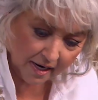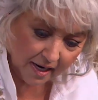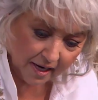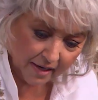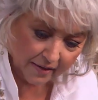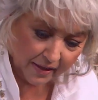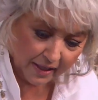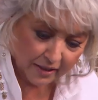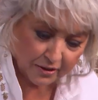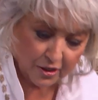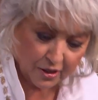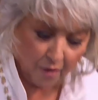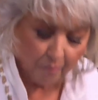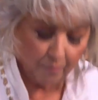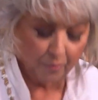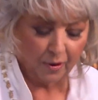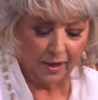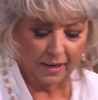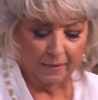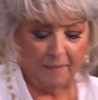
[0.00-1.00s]
And that's
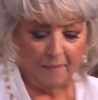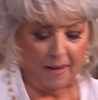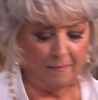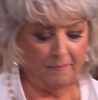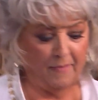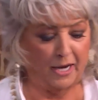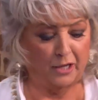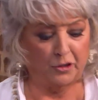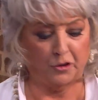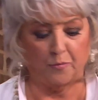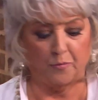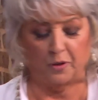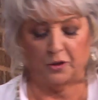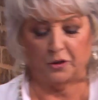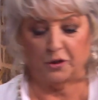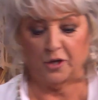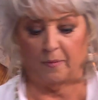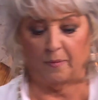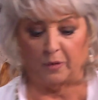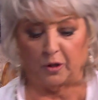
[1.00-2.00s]
gonna bring my
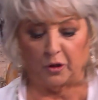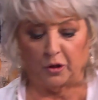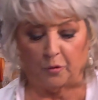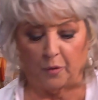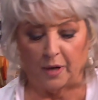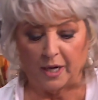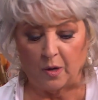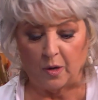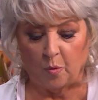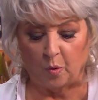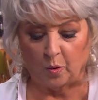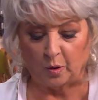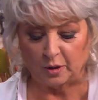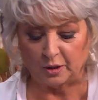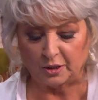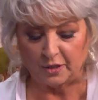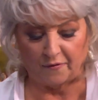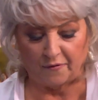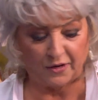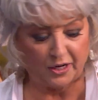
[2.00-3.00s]
measurements up to
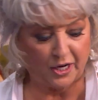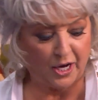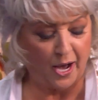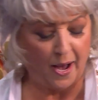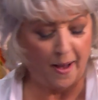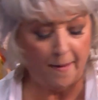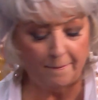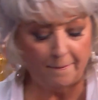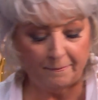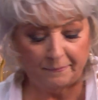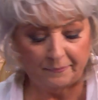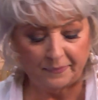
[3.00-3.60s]
3/4 cup.